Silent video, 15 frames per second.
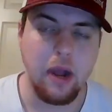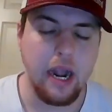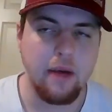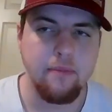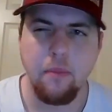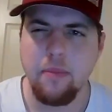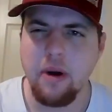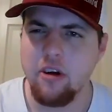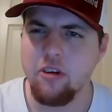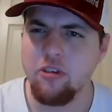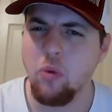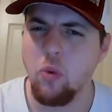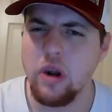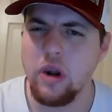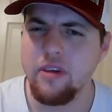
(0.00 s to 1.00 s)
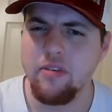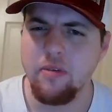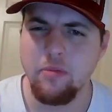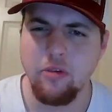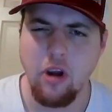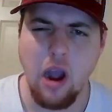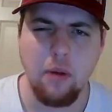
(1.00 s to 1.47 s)
And I'm about 20
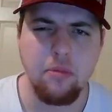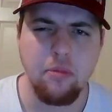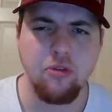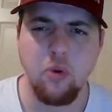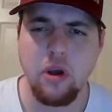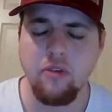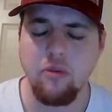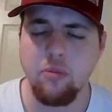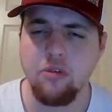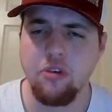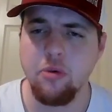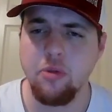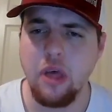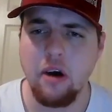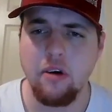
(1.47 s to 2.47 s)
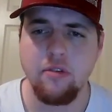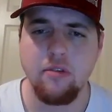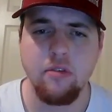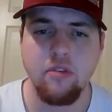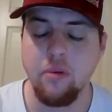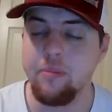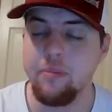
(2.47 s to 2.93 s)
subscribers away from
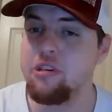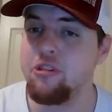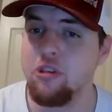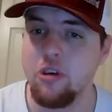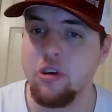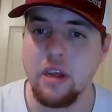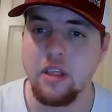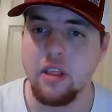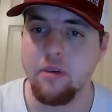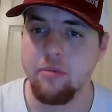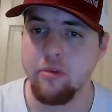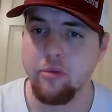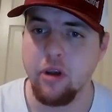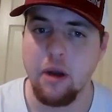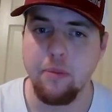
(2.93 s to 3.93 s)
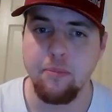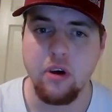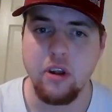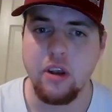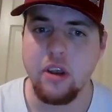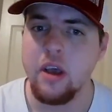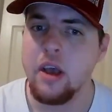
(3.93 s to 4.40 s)
2,000, so be sure to hit that subscribe
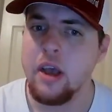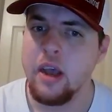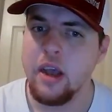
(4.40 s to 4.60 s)
button.